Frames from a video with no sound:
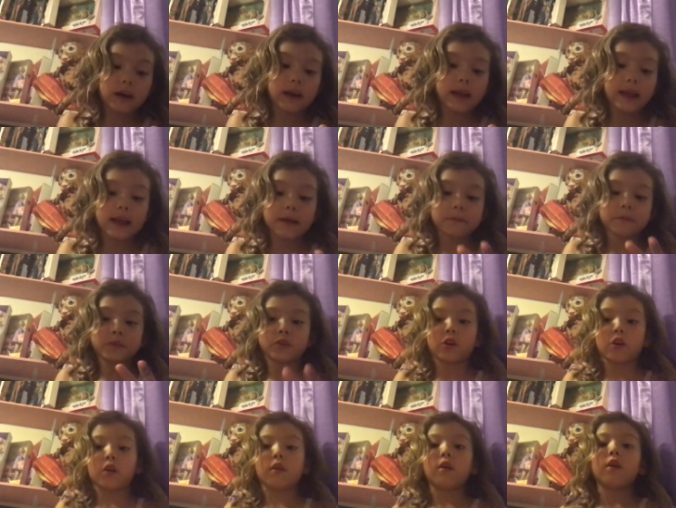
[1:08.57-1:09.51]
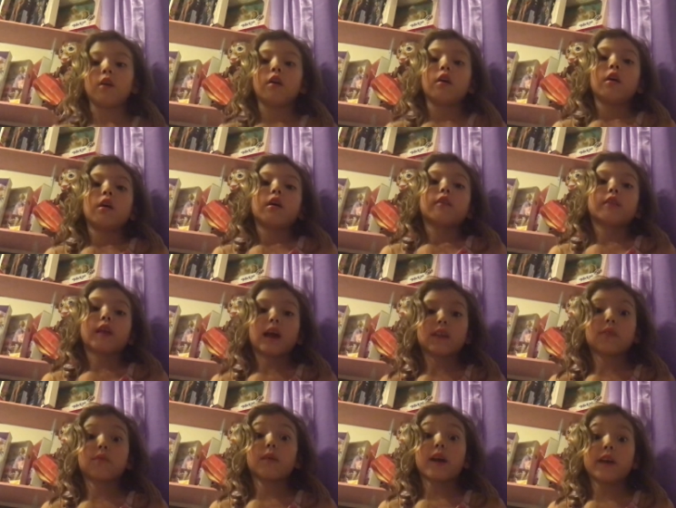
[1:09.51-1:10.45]
get a hamster.
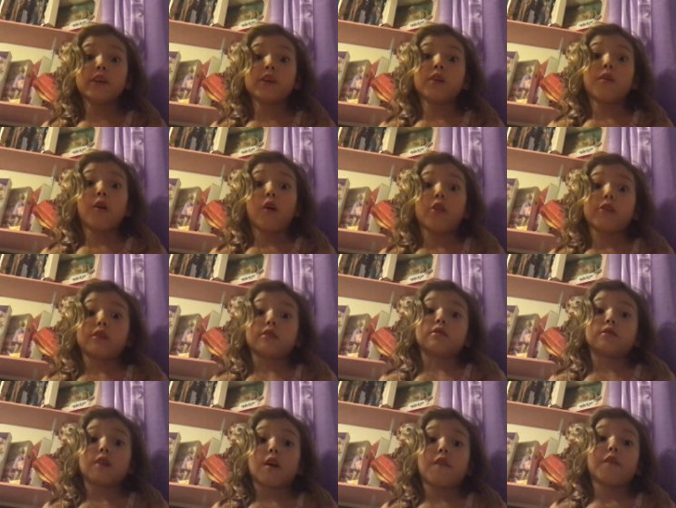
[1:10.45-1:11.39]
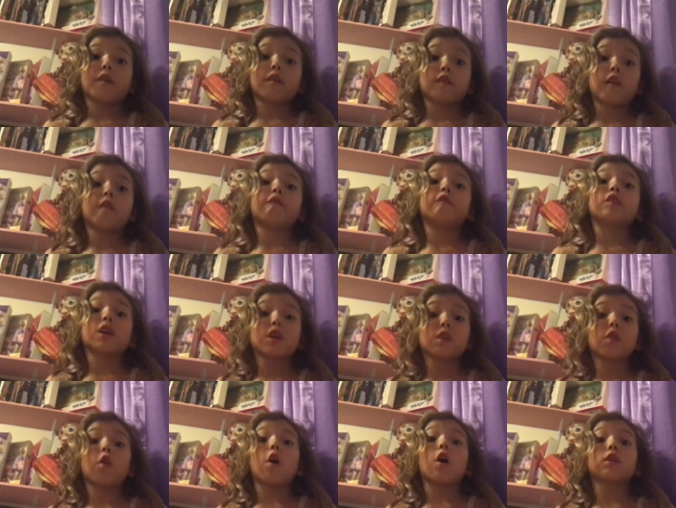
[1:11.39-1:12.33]
That's why I know all this stuff, because I've
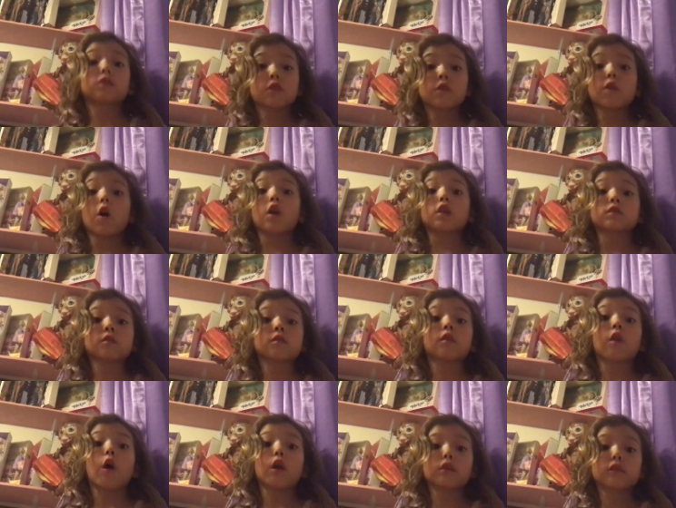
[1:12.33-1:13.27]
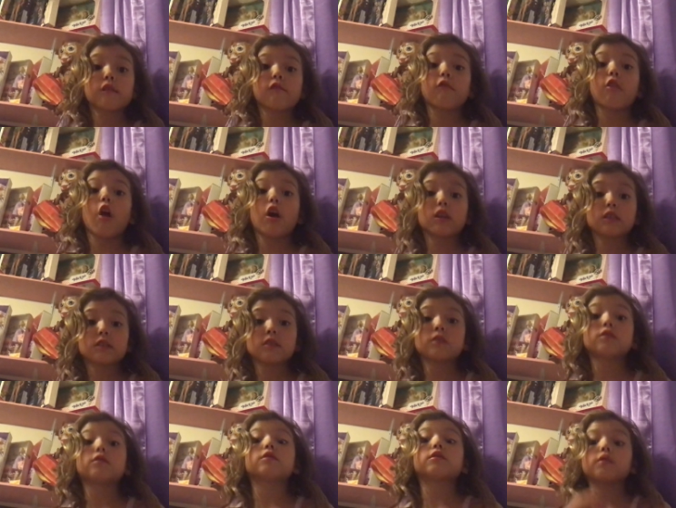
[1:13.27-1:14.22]
done lots and lots and lots of lots
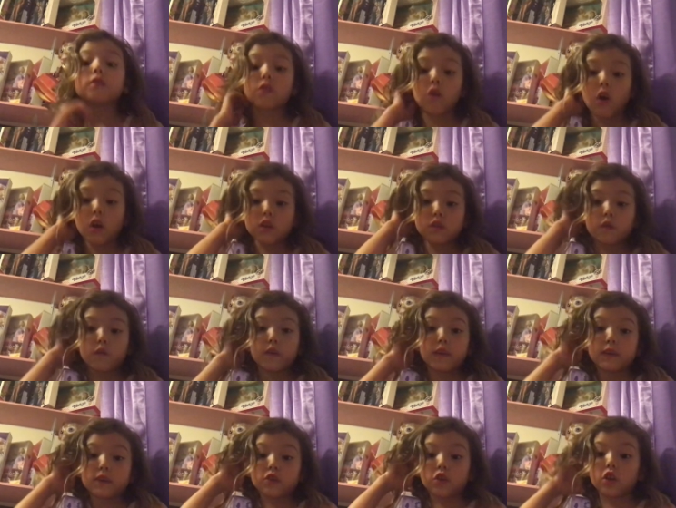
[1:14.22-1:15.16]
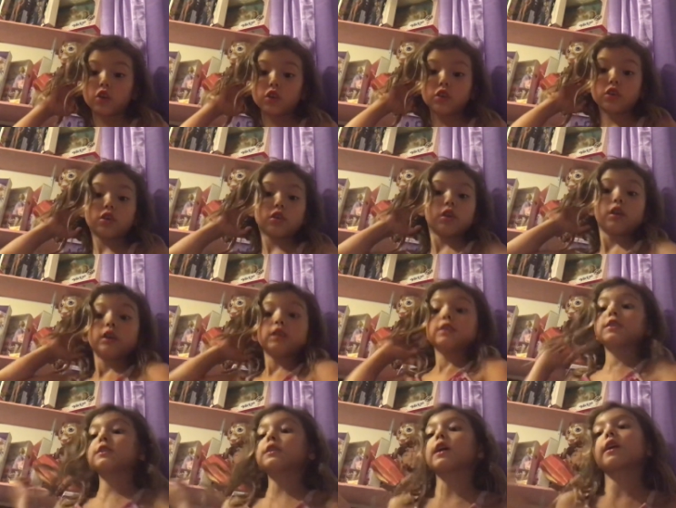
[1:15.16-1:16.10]
and lots of research.
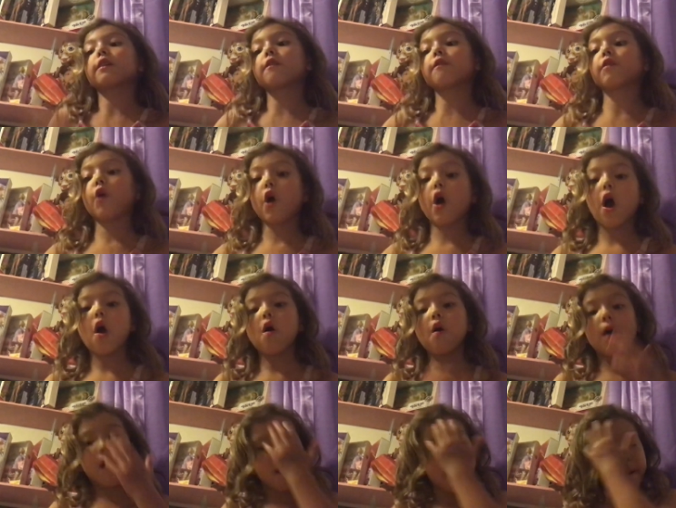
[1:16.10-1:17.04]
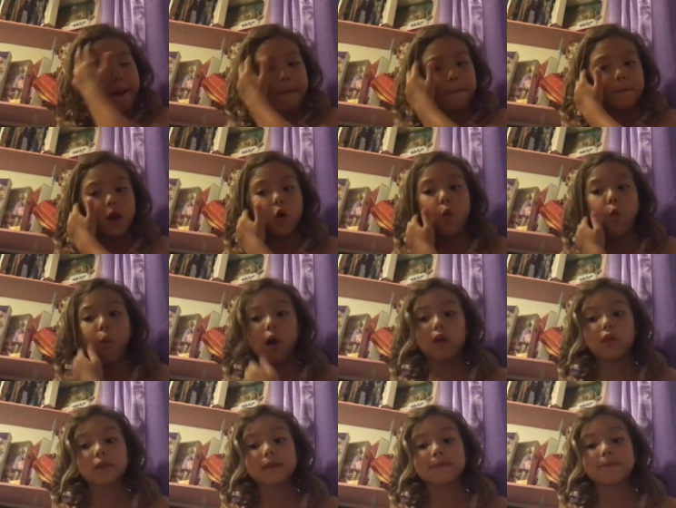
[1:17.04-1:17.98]
Second of all, um,
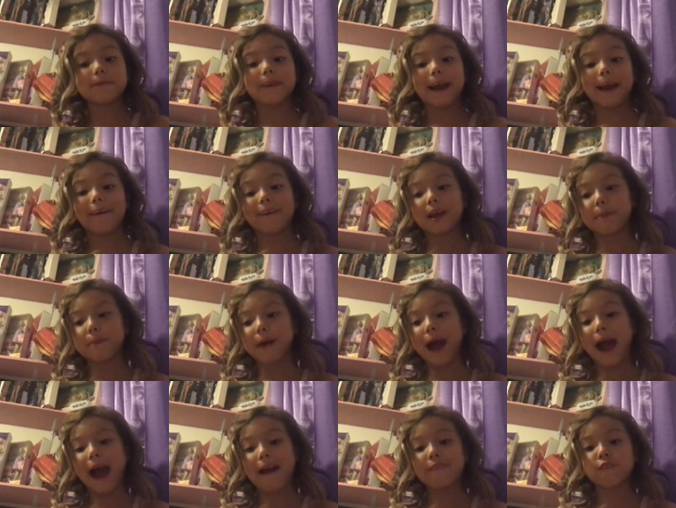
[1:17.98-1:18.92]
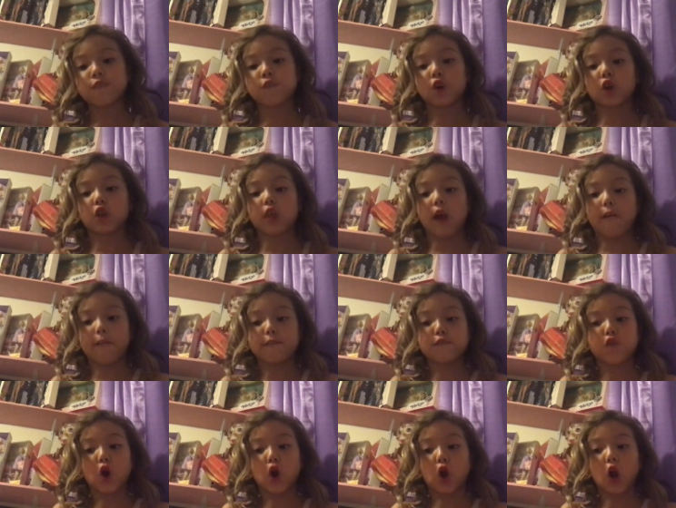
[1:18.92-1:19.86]
water is very bad for their
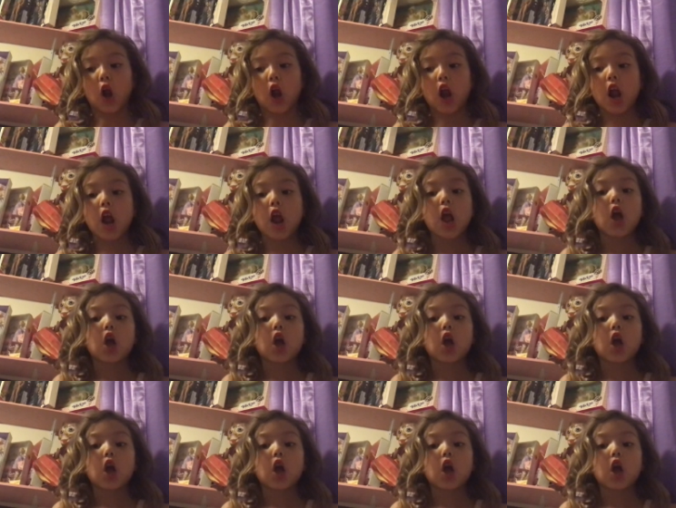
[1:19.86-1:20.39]
fur,